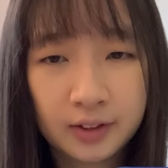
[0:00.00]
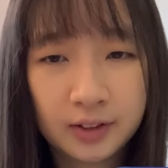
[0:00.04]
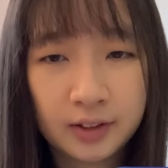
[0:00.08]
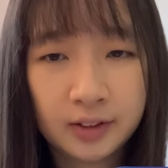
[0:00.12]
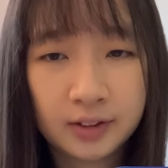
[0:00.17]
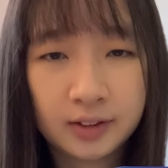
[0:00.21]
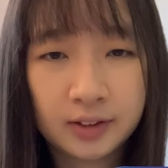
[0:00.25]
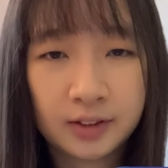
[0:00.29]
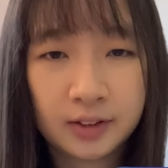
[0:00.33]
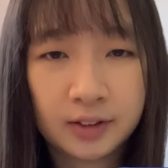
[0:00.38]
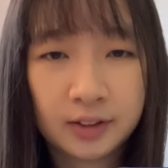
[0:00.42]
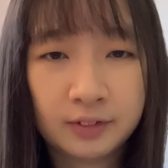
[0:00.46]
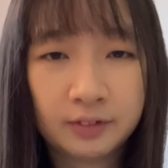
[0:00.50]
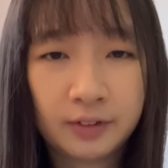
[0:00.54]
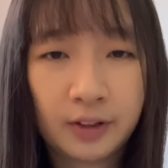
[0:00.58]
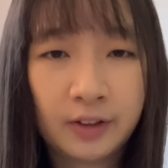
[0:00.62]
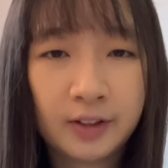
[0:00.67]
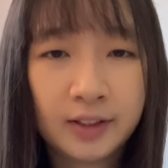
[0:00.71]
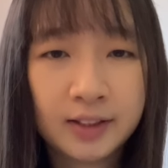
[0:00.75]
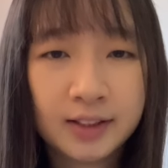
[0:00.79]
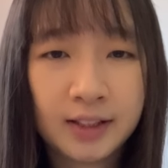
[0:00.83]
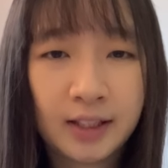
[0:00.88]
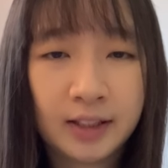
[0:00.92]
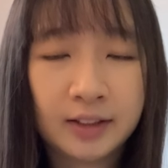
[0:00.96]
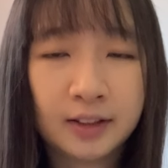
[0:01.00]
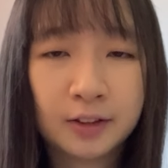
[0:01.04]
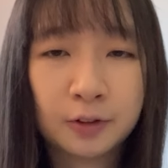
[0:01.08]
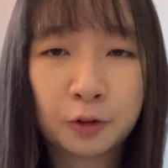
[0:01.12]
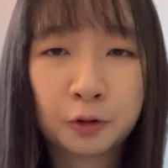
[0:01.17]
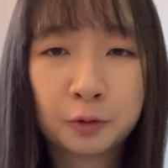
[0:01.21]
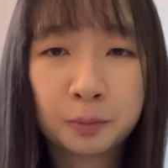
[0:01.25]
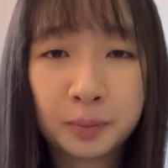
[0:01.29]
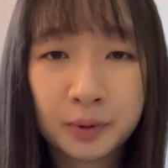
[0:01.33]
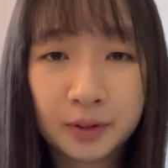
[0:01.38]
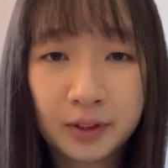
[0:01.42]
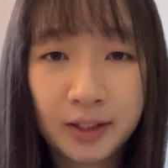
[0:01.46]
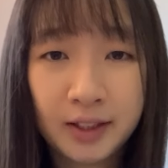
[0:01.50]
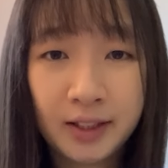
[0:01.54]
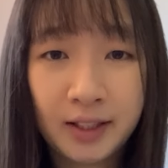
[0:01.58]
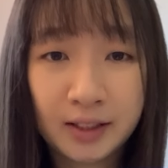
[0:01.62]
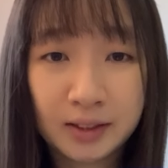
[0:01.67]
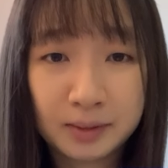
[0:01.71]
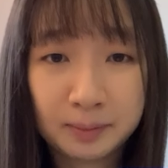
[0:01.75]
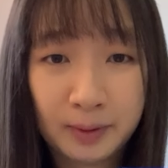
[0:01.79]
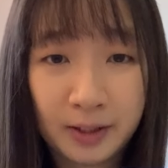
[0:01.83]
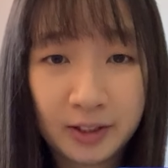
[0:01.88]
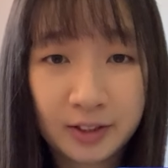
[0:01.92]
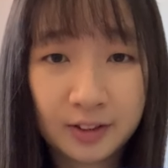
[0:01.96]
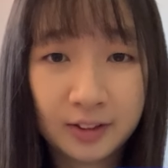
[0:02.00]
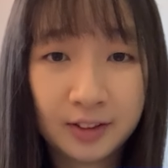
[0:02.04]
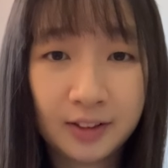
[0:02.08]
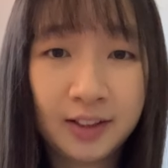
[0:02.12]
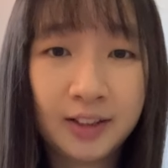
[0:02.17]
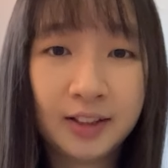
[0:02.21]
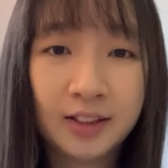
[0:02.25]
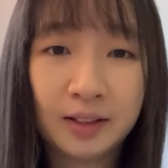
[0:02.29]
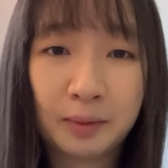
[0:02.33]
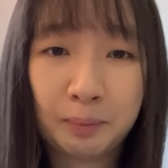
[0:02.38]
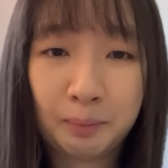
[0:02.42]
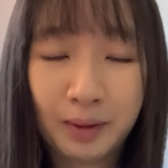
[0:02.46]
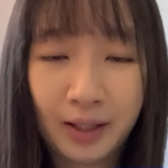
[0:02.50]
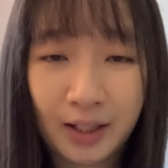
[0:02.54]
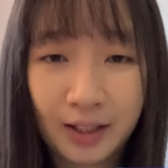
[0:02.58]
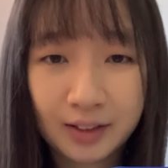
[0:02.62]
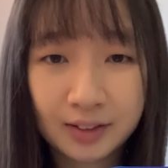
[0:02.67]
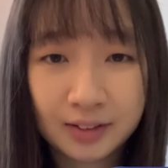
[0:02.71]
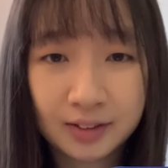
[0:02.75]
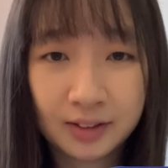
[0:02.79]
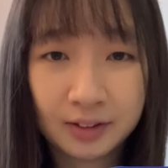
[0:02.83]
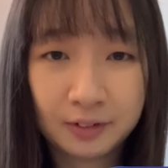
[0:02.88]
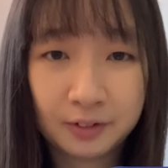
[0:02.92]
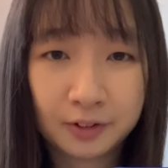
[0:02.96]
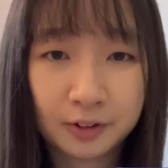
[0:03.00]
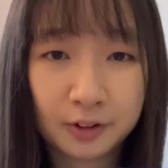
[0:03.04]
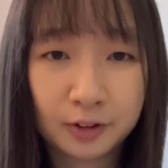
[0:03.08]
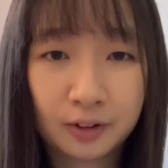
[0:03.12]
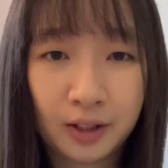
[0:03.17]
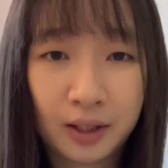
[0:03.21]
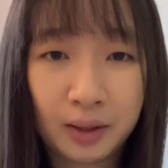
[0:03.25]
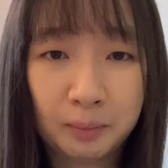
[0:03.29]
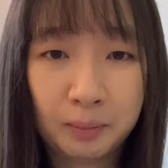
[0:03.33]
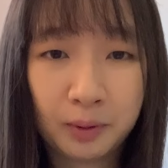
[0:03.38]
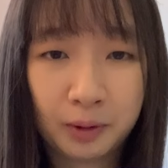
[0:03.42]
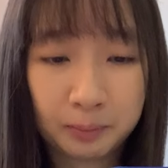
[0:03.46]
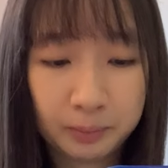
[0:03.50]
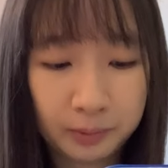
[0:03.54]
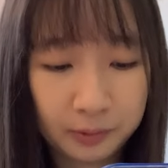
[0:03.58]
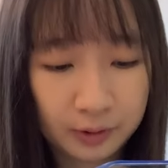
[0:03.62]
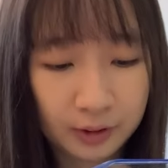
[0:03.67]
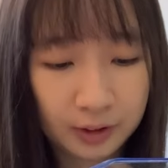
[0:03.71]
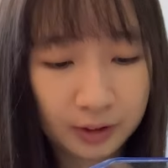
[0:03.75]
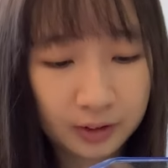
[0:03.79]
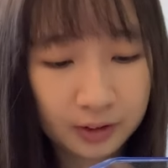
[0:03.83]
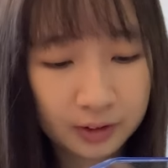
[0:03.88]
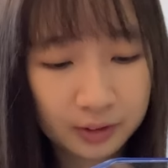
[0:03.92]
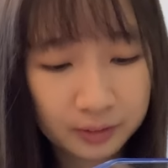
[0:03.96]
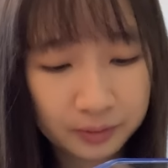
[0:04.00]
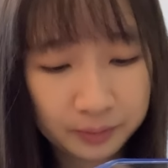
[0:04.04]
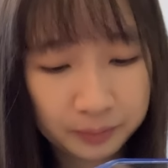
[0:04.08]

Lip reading: It's a very standard opening, especially in the past, it was quite popular.